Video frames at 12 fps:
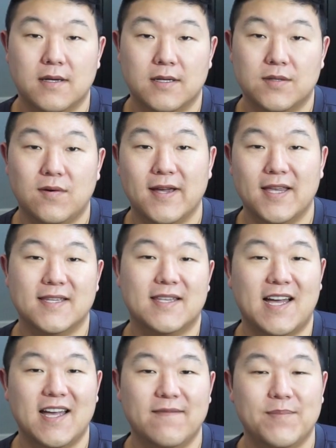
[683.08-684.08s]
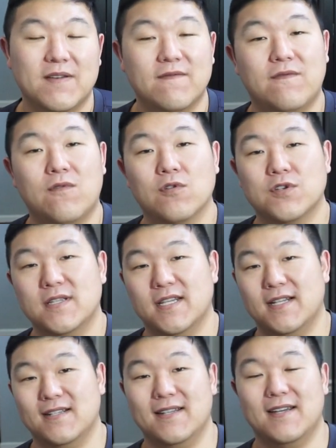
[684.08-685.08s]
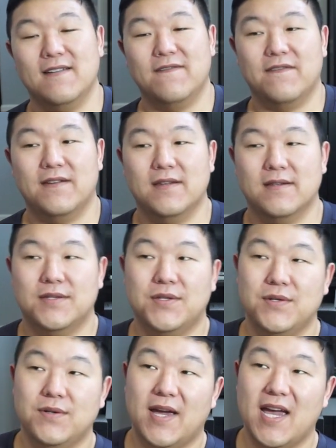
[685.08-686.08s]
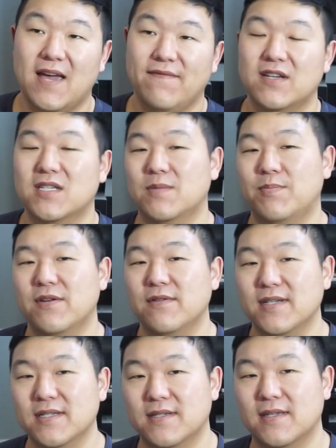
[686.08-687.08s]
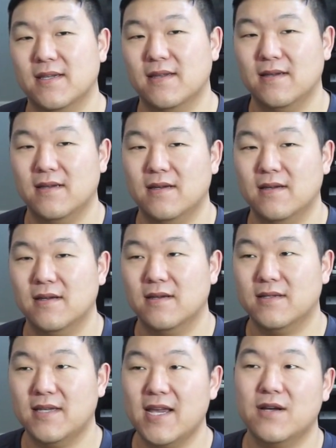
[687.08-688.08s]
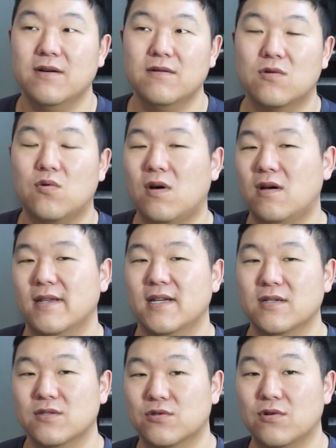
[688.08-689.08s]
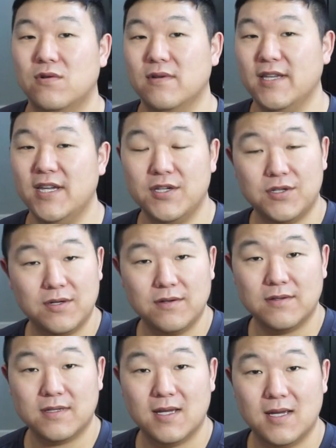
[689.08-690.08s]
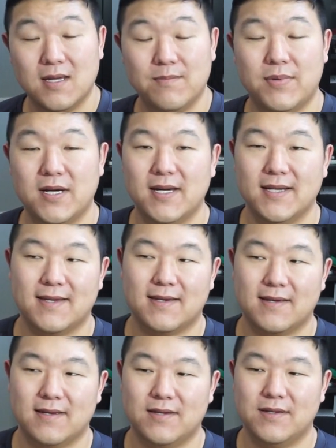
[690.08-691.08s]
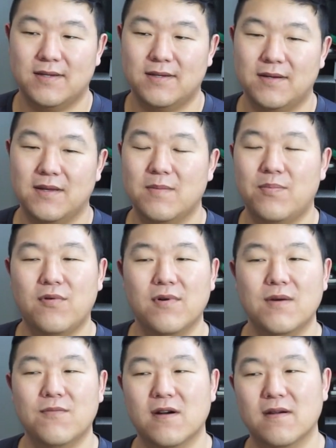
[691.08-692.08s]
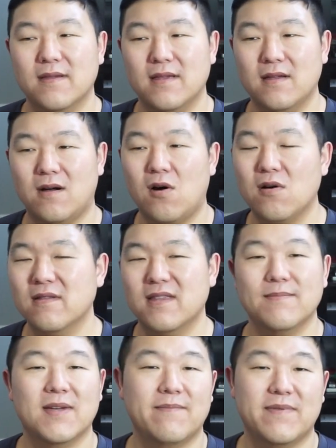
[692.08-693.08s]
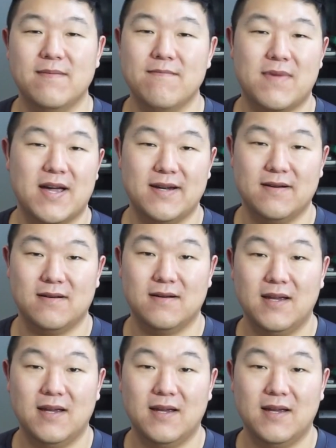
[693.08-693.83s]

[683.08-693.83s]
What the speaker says: So I guess I've been fortunate enough to have experienced Seiko quality control issues, but to the point where all of them have been minor.